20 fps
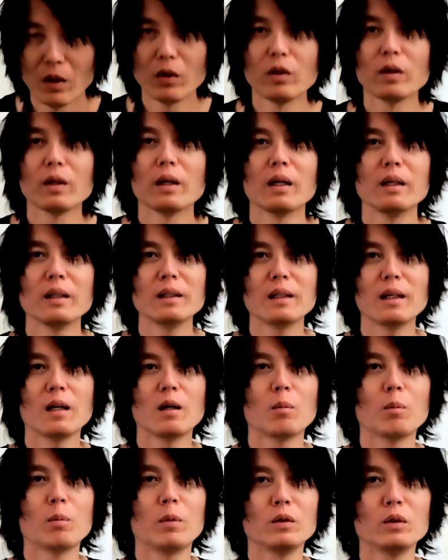You're
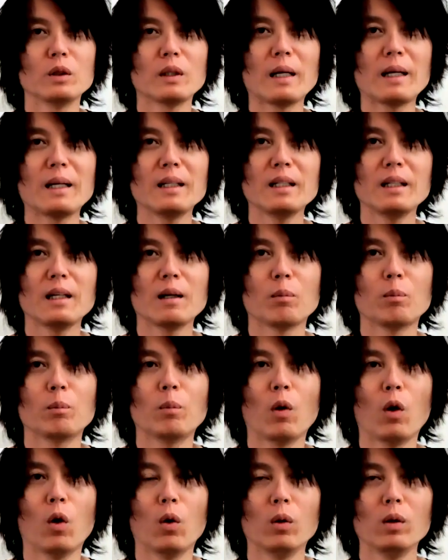gonna need a
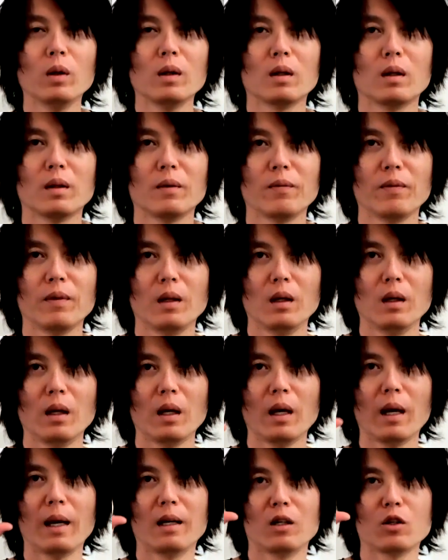bowl
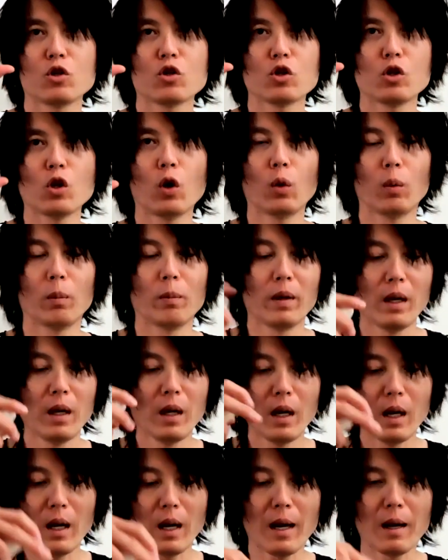and a soap
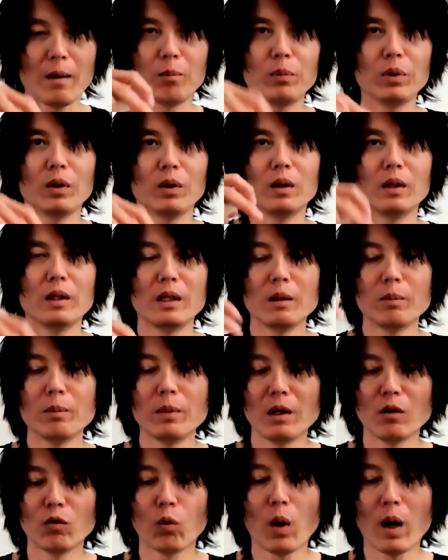and put a little
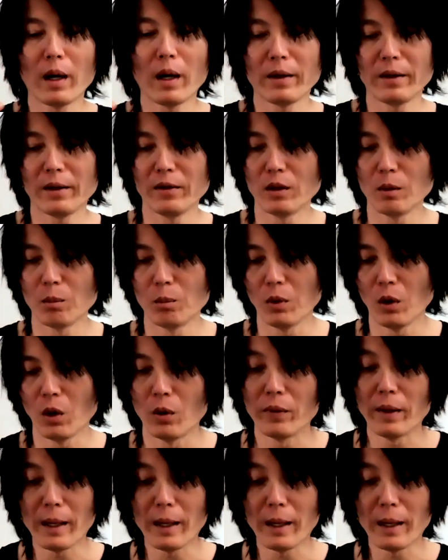bit of water in the bowl.